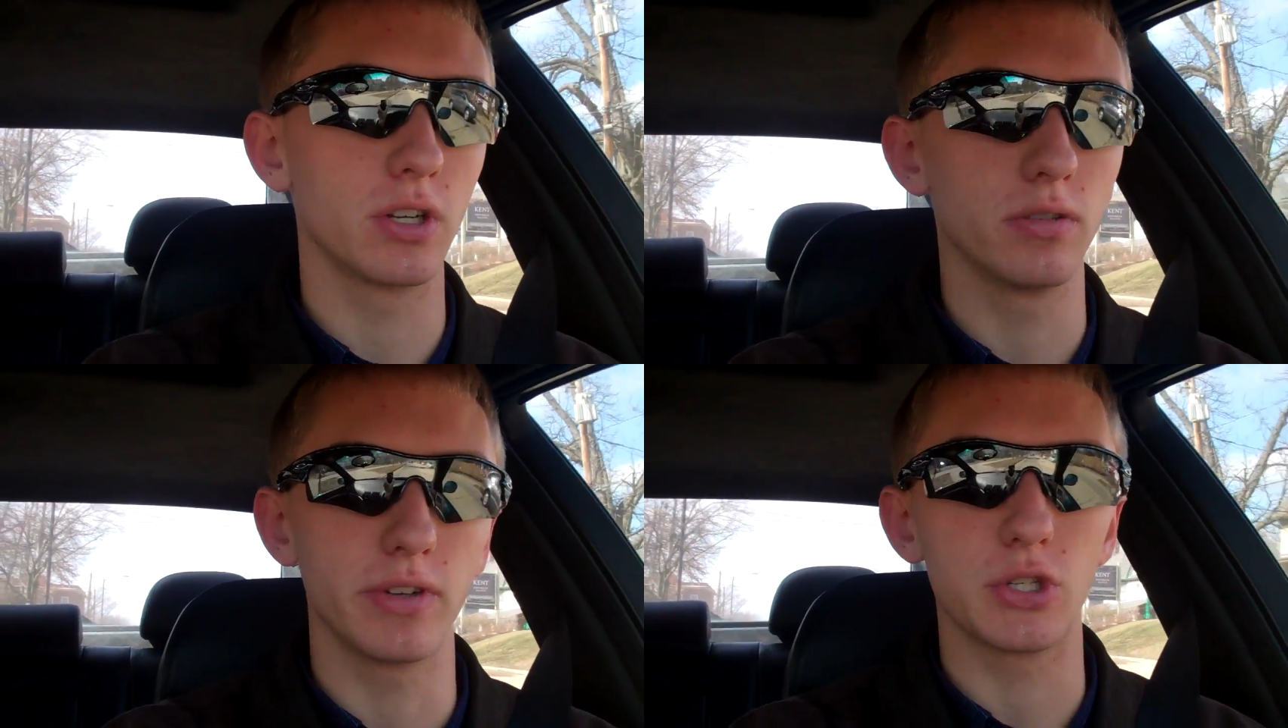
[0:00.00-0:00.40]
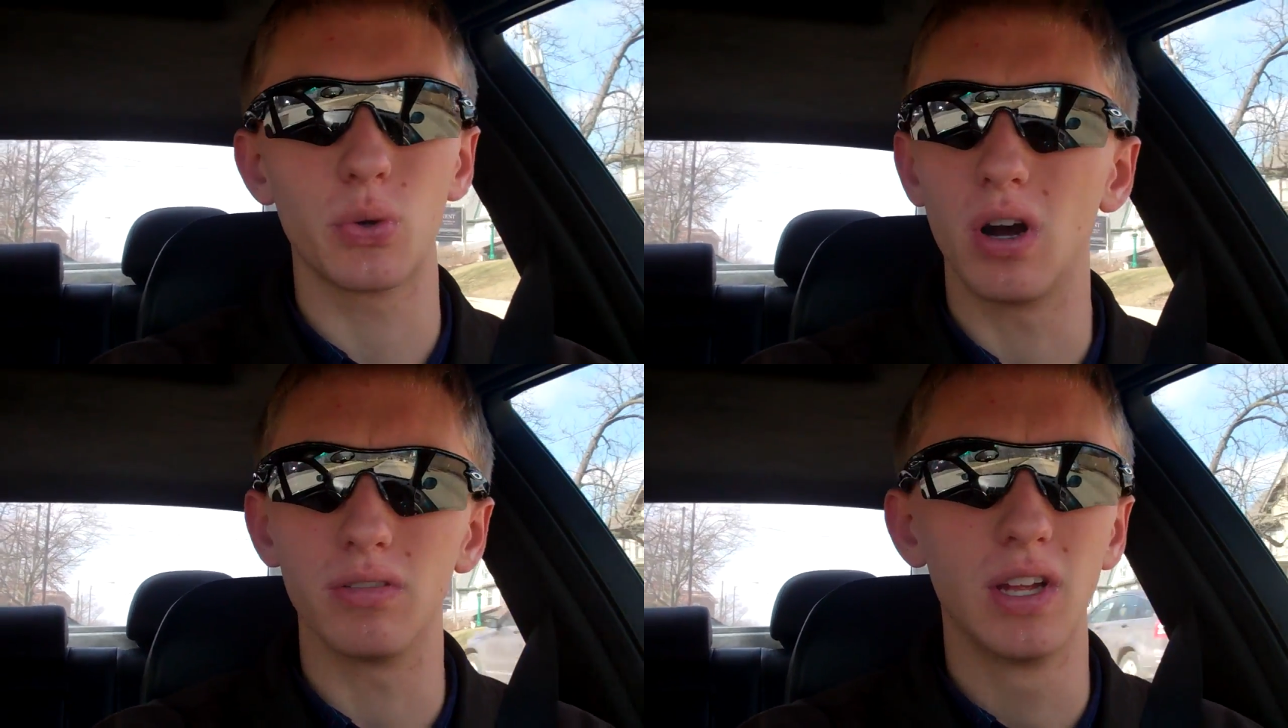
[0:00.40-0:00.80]
liter
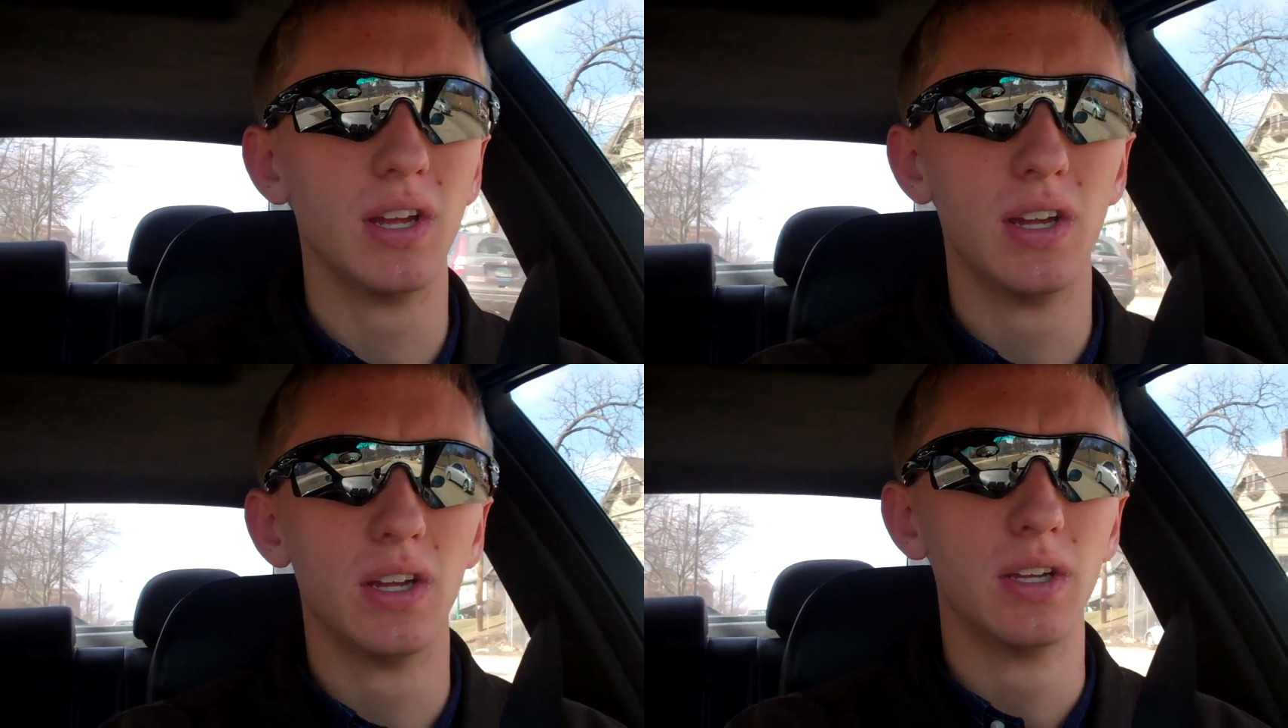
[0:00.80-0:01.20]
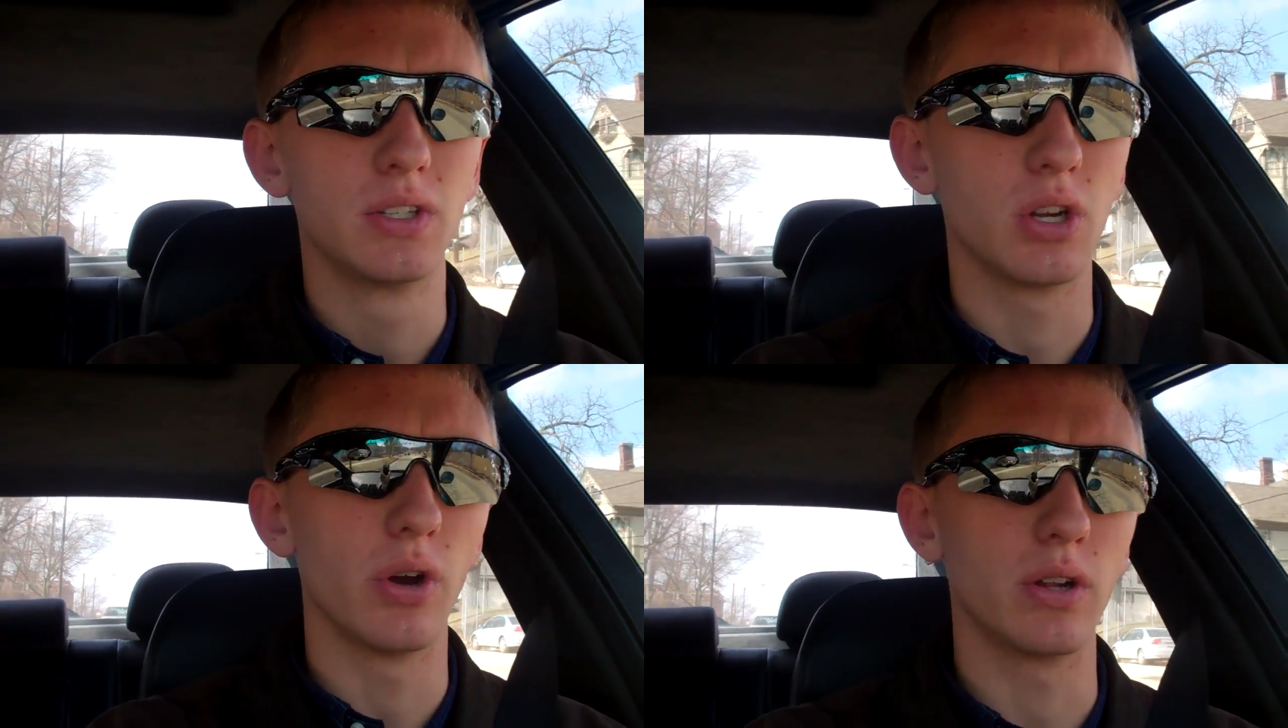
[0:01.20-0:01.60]
V12.
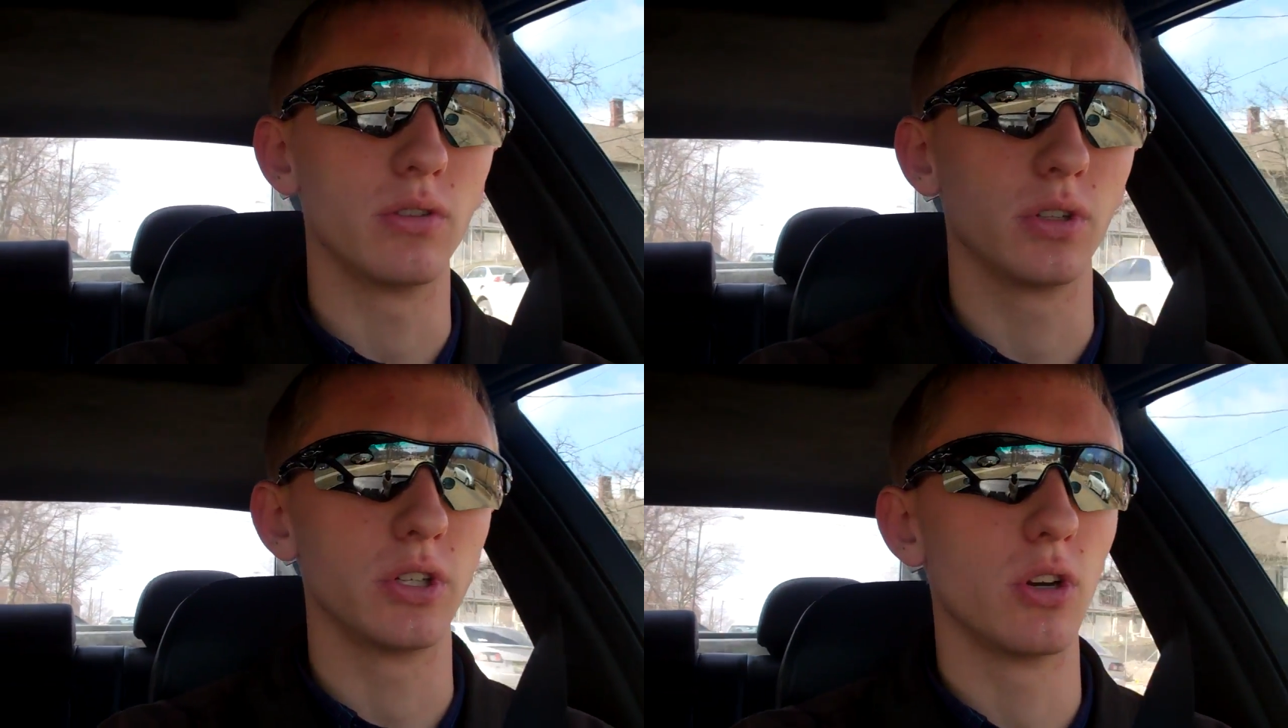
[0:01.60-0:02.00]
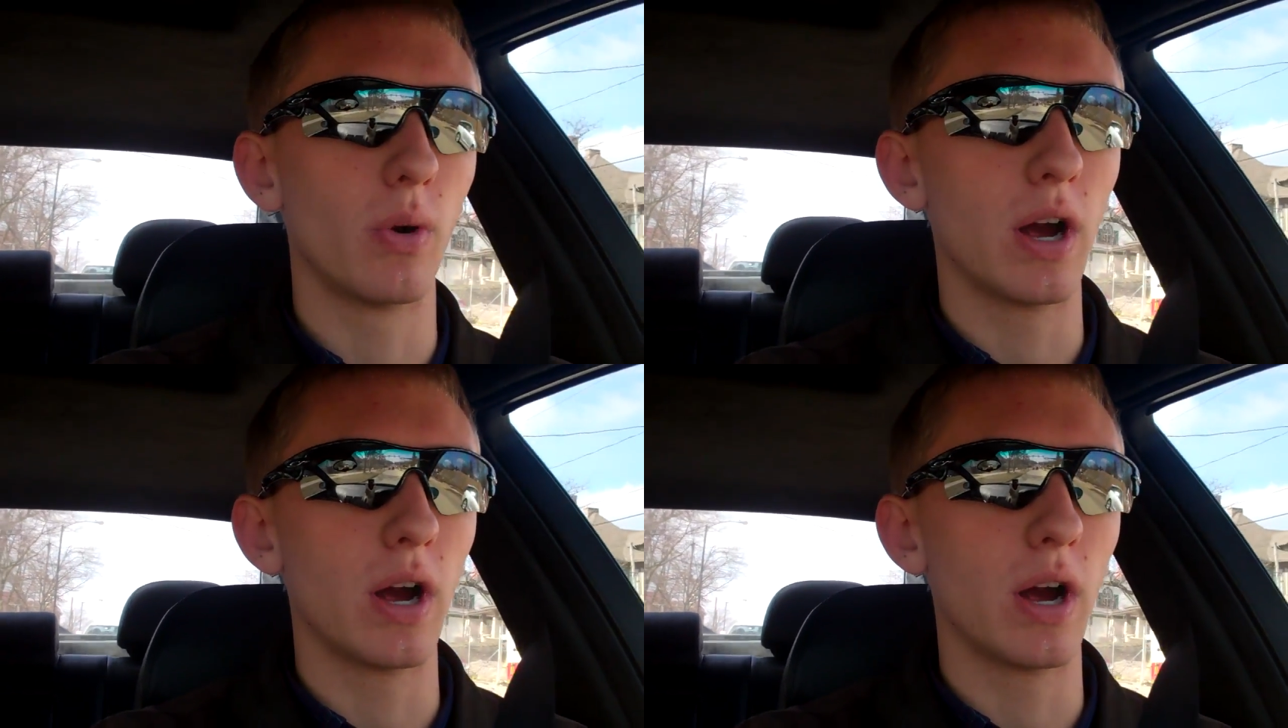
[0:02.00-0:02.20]
So I don't really know